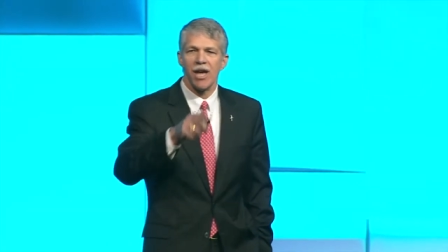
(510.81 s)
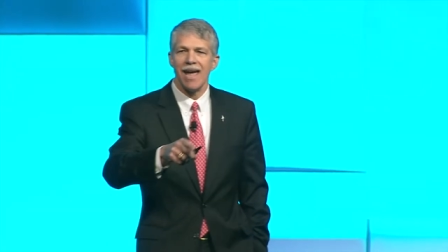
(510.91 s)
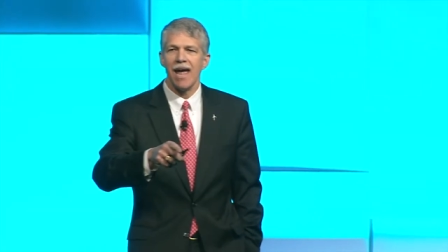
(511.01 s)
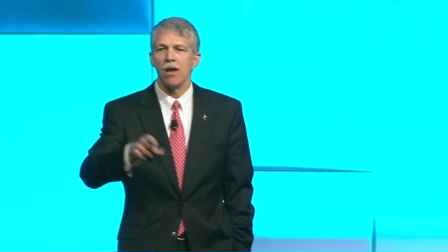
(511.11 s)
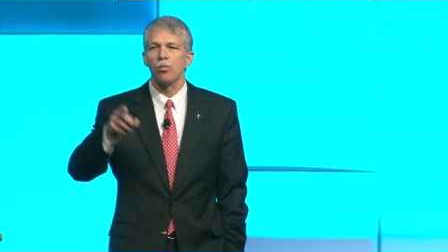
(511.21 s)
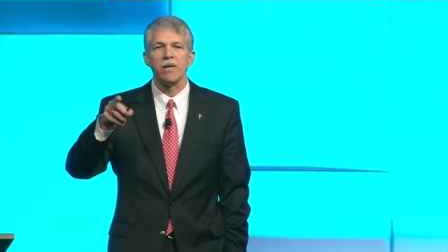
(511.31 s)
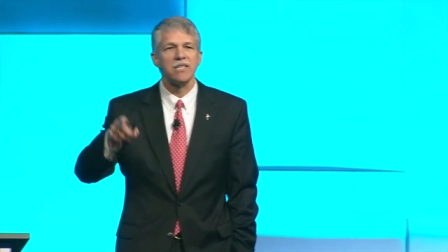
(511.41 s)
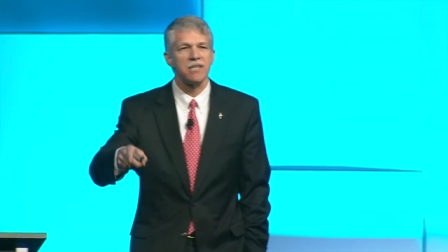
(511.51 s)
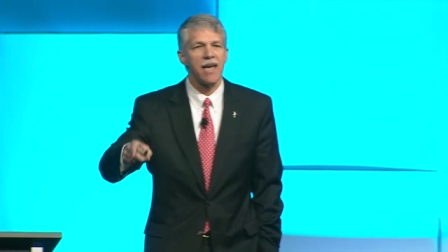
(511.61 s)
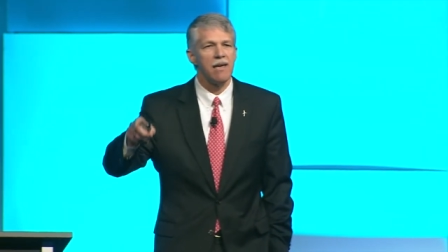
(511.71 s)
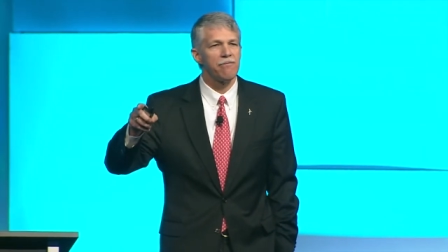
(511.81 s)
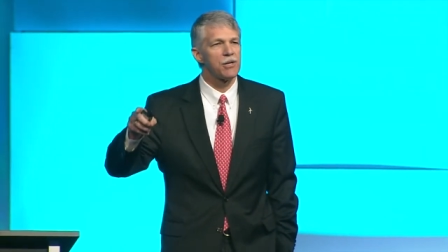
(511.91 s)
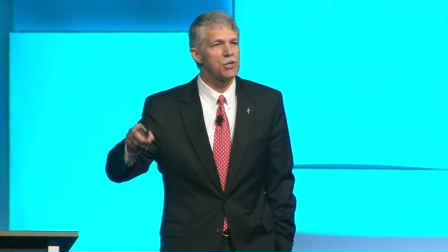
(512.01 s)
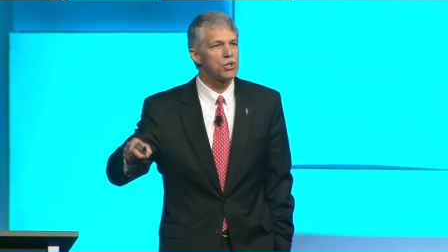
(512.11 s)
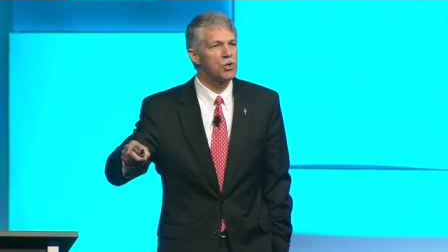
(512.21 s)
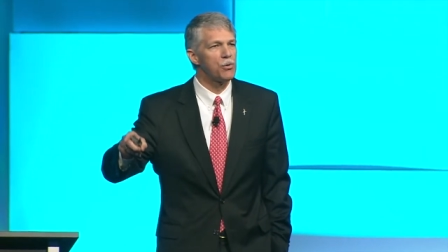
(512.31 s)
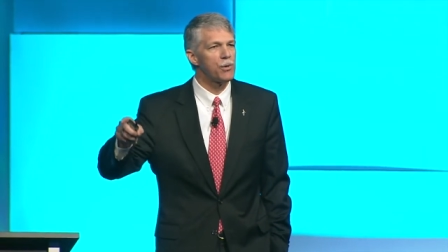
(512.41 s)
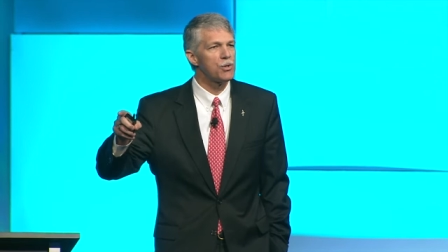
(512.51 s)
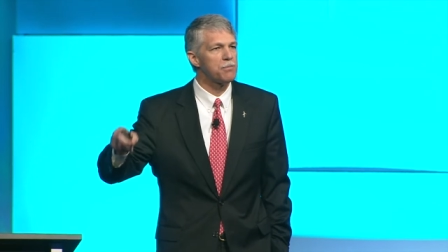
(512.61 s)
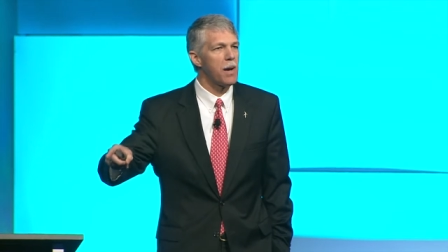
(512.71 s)
and we save
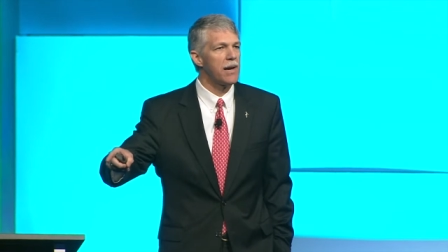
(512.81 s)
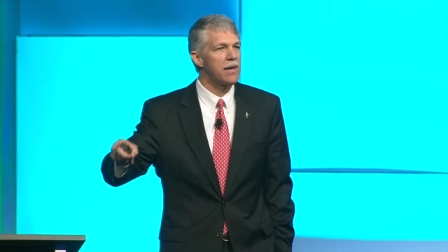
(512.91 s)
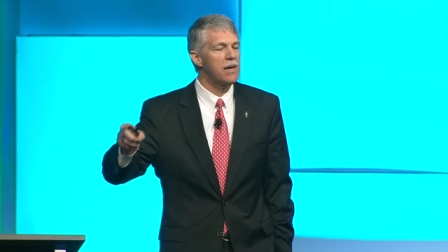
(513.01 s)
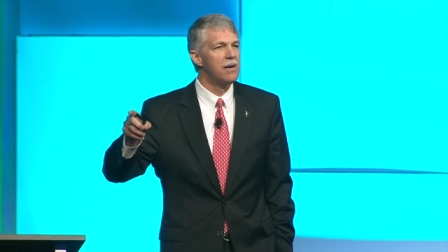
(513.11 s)
consumers money